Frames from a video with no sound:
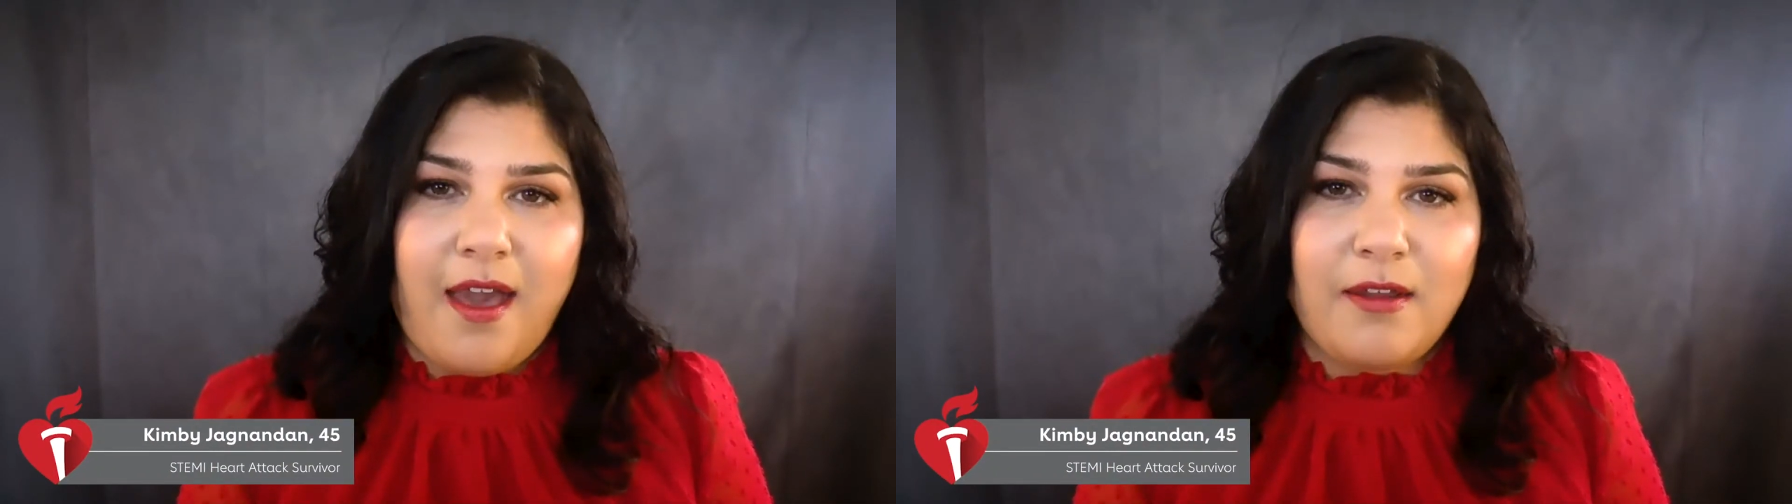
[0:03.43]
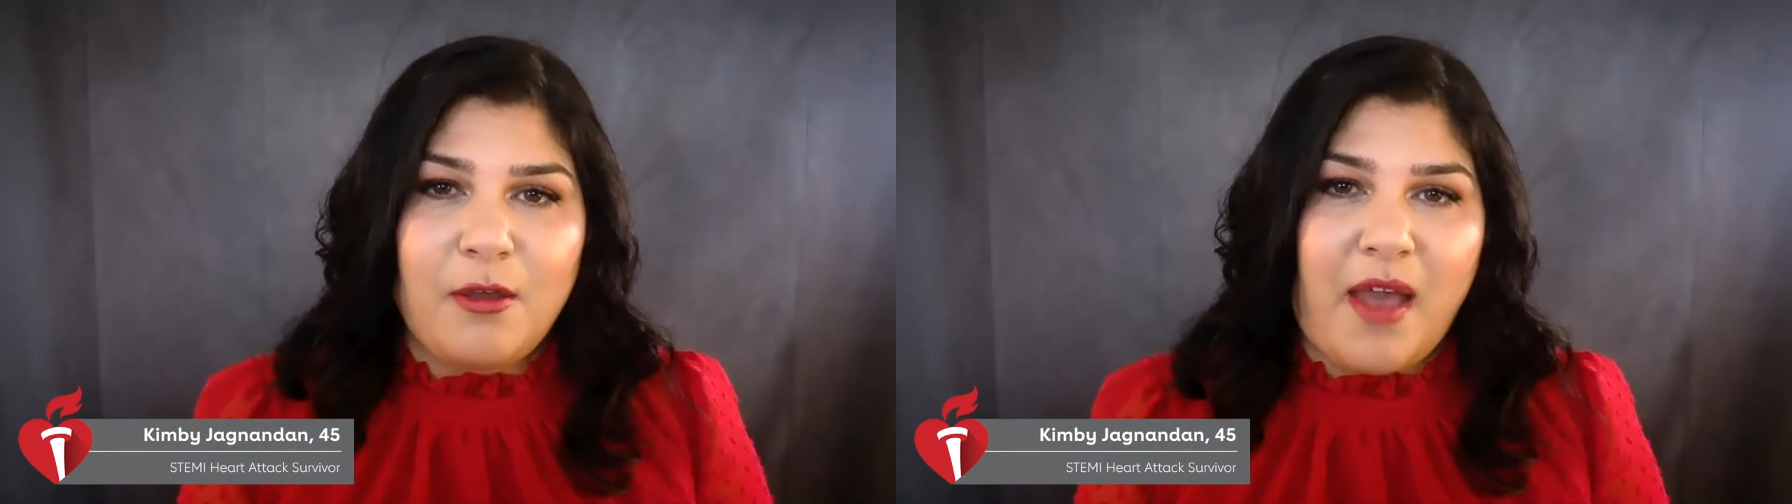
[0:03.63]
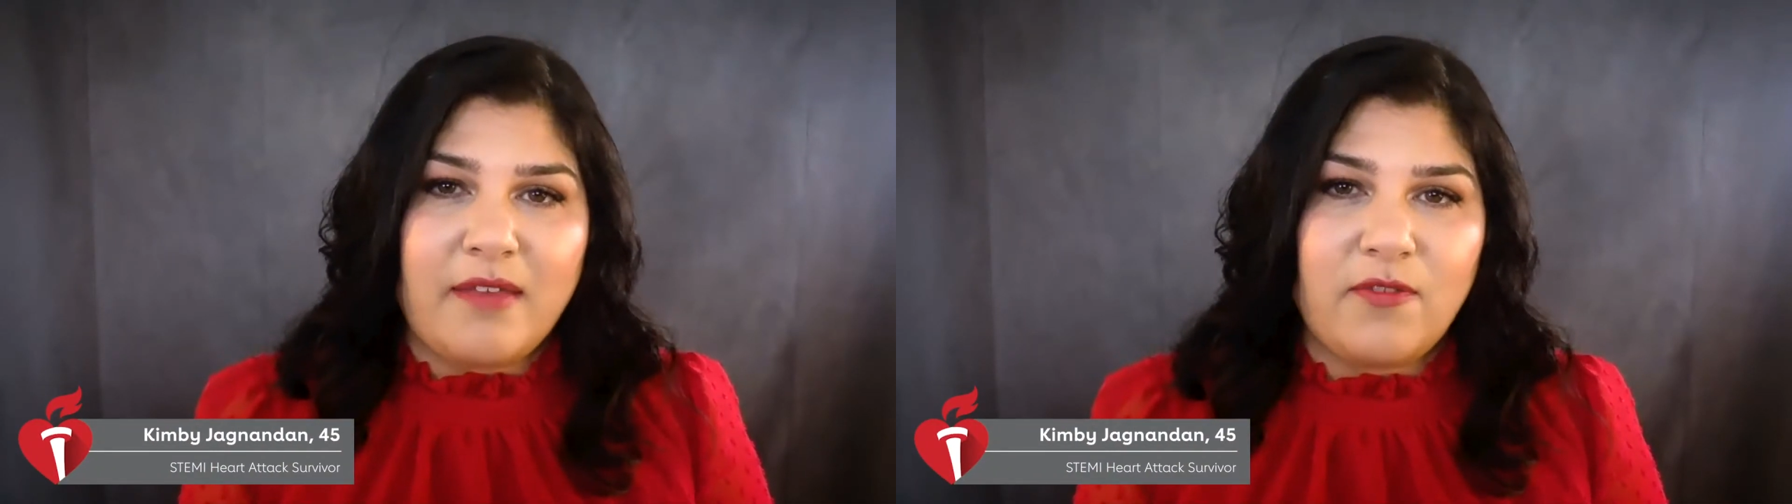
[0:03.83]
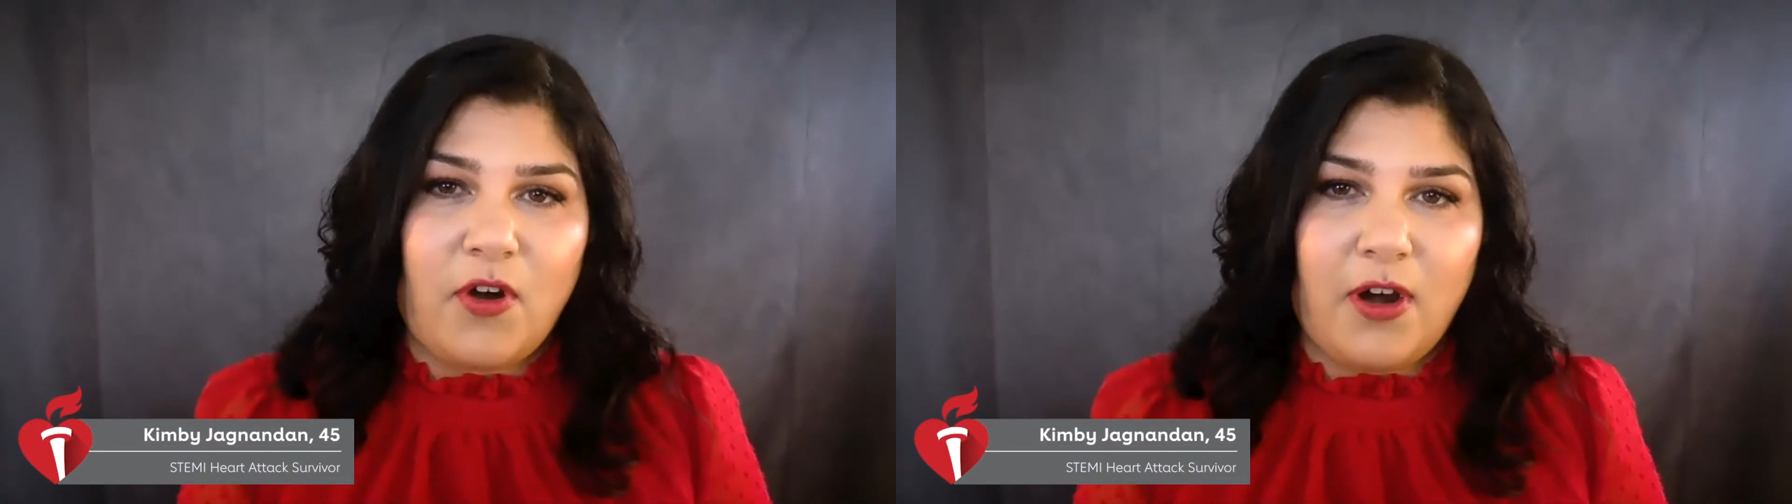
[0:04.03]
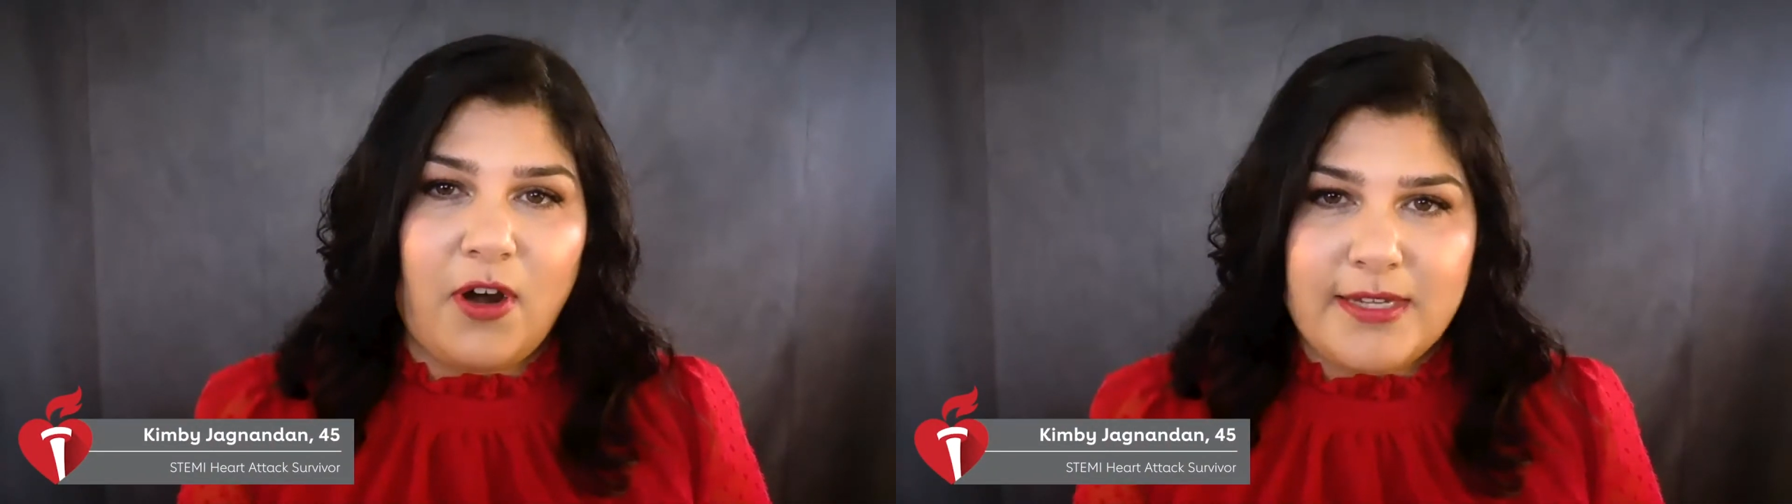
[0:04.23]
massive heart
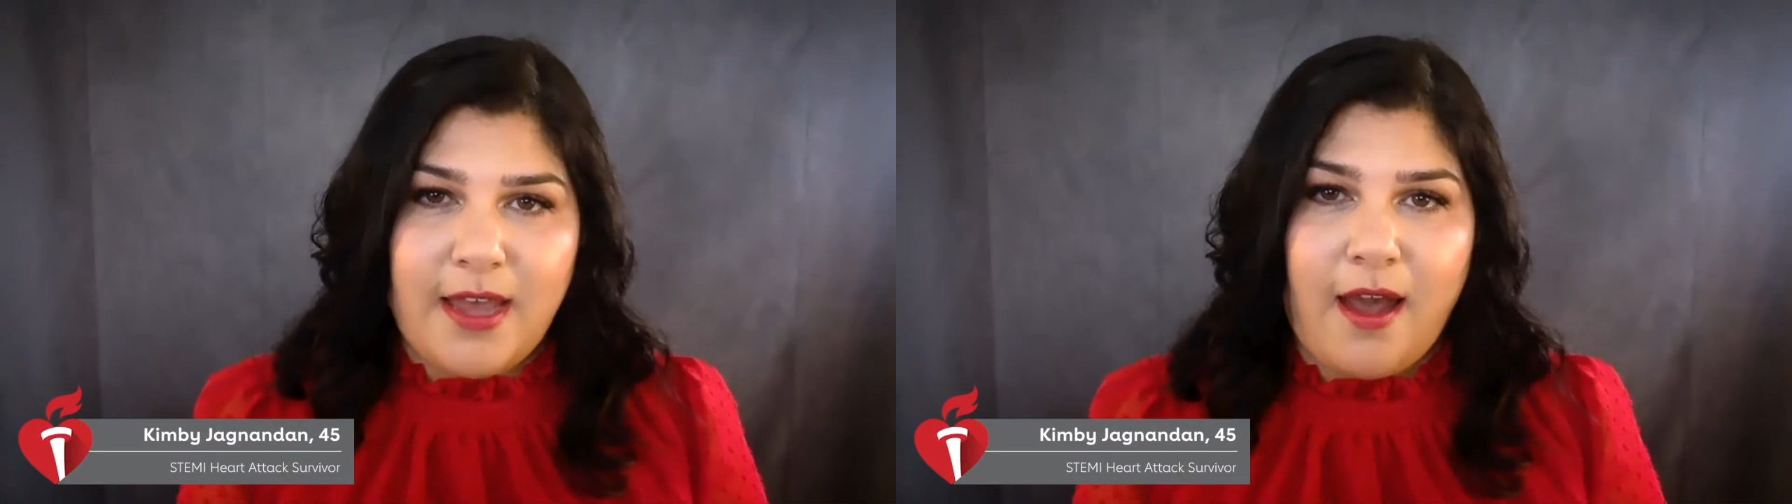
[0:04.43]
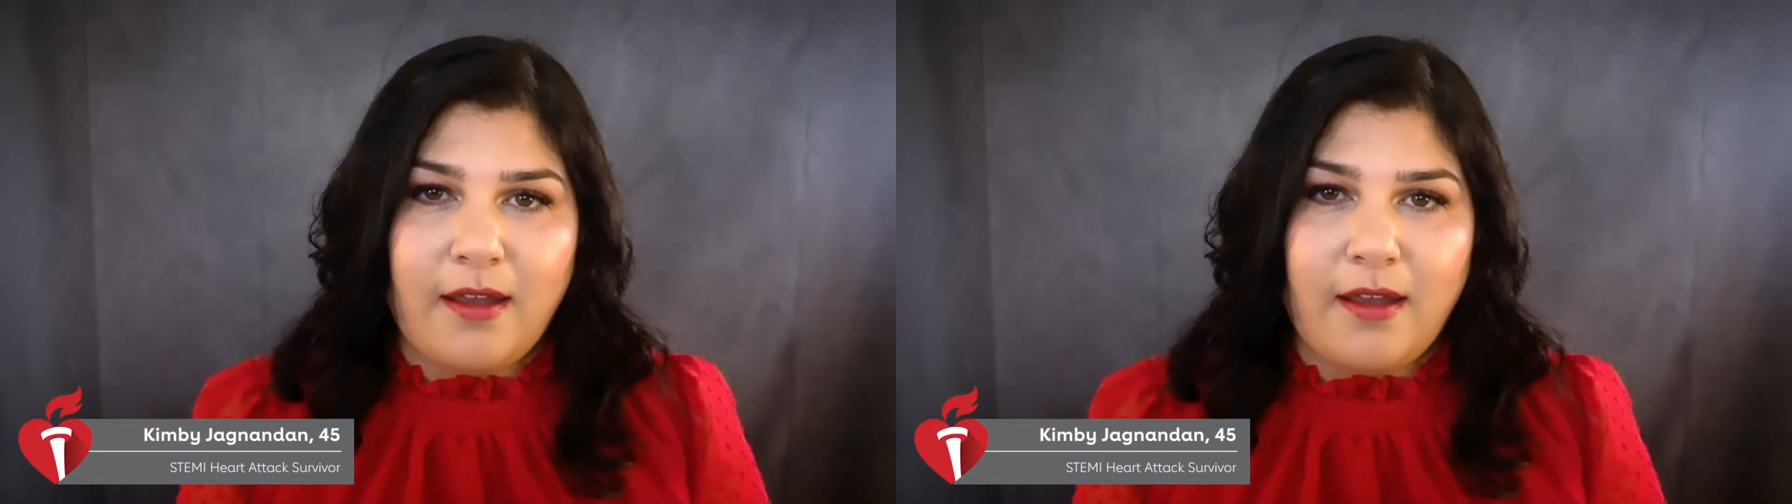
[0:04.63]
attack